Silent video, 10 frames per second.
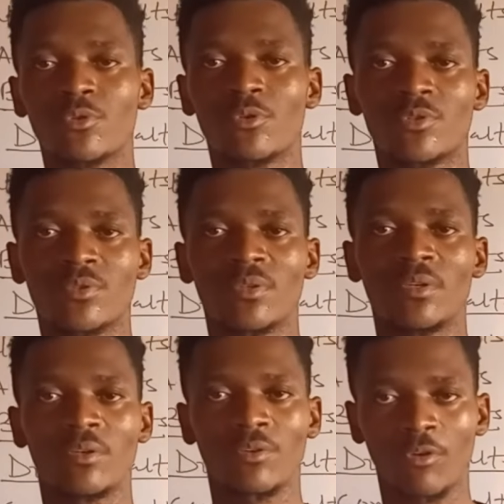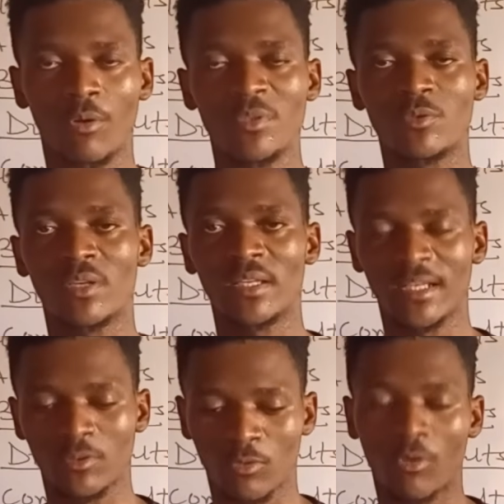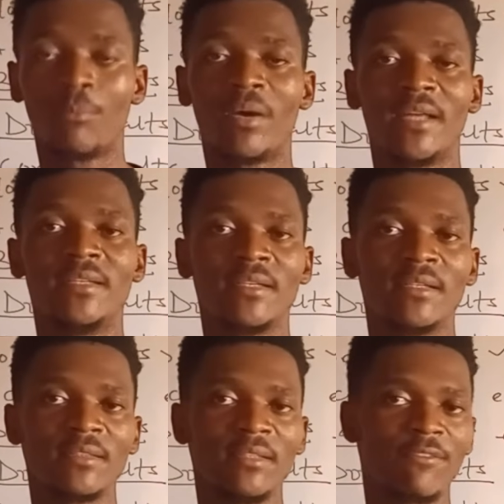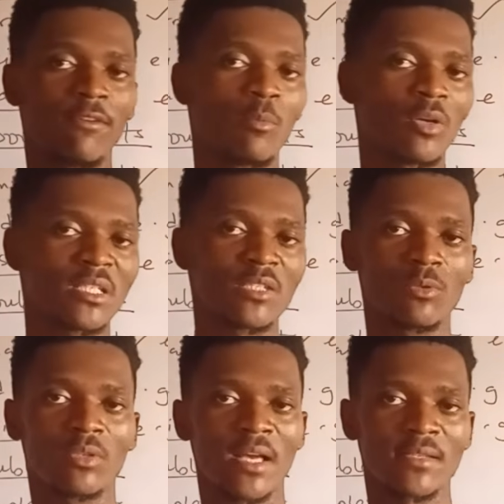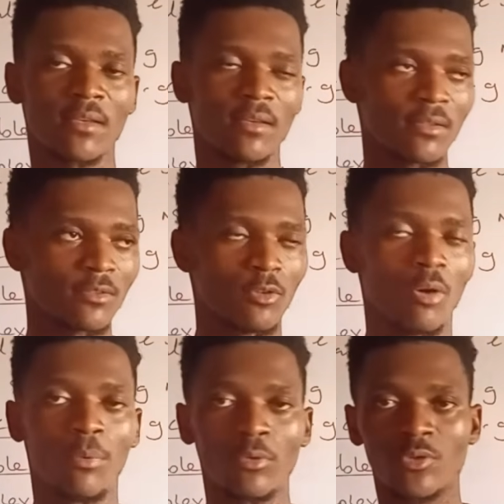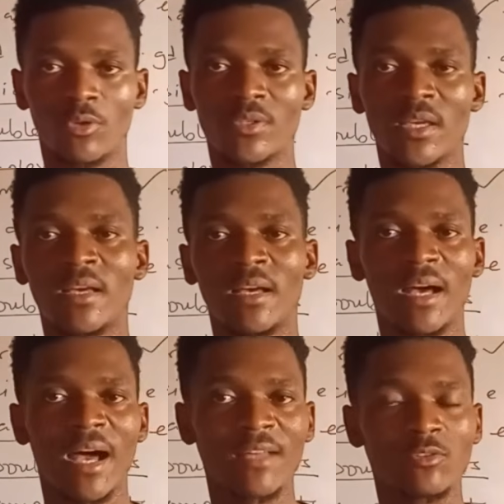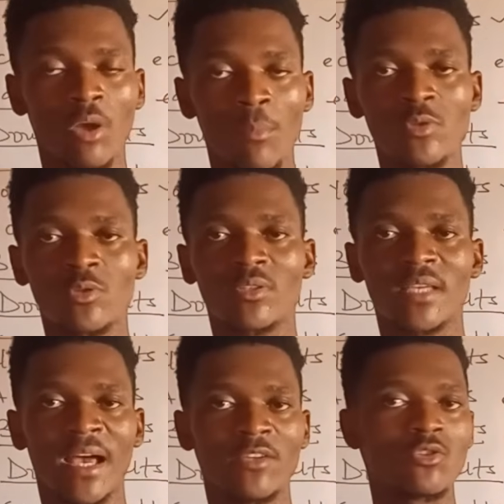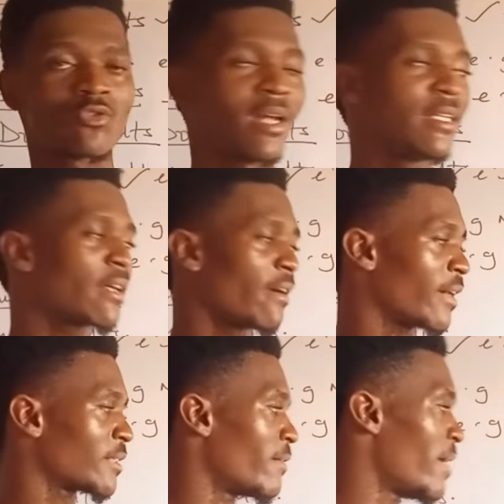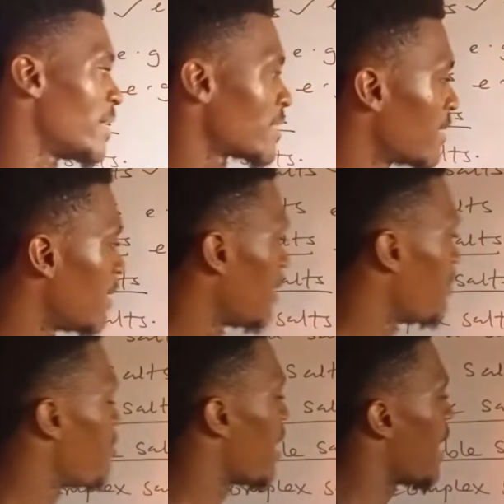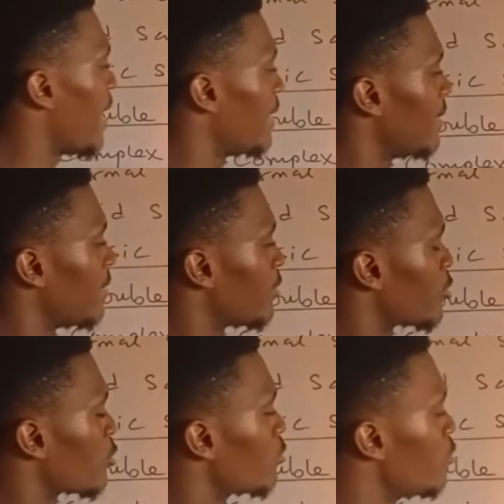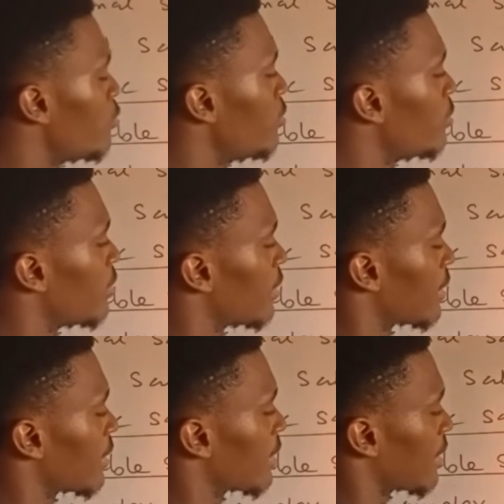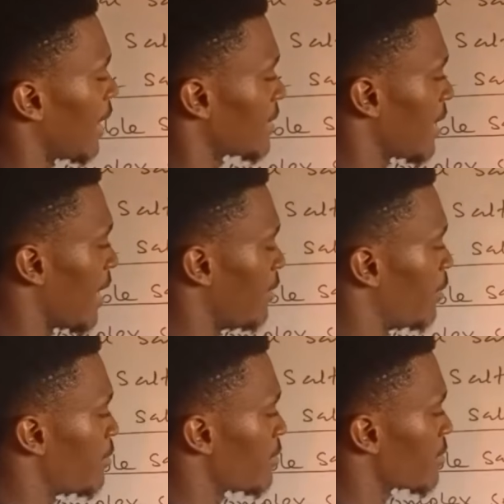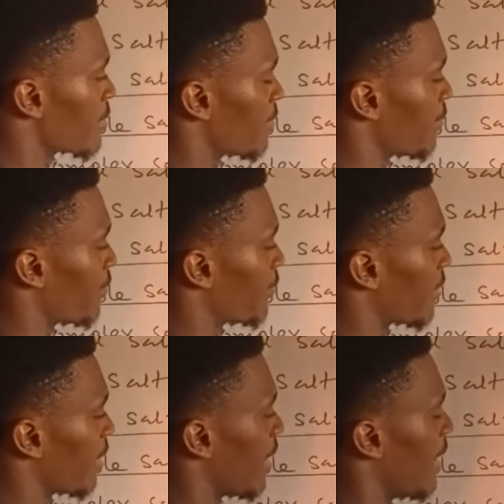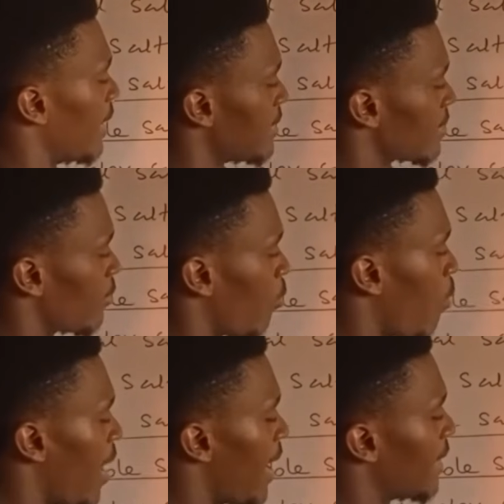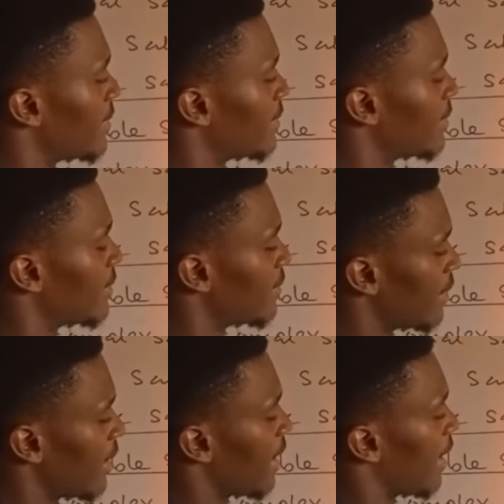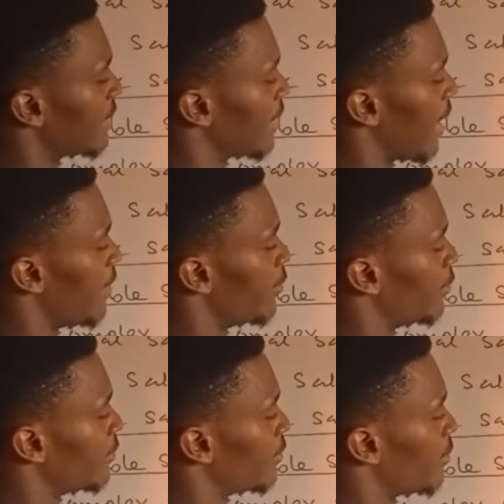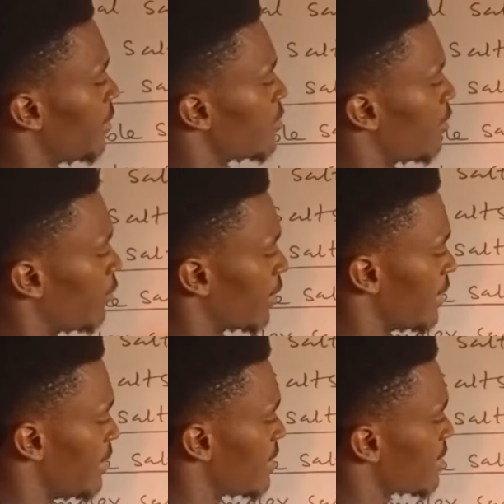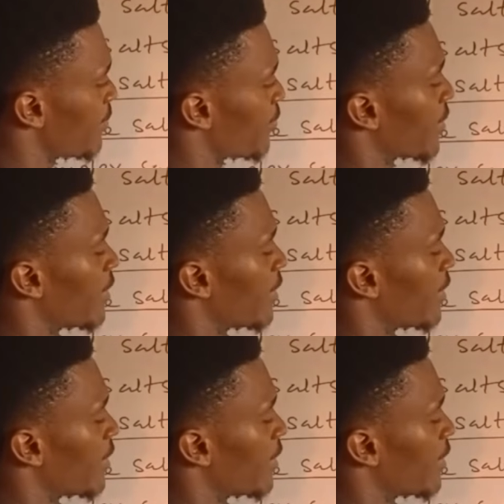salts coming together to combine, they form what is known as double salts. And double salts are usually characterized by two cations and one anion. Please don't forget this.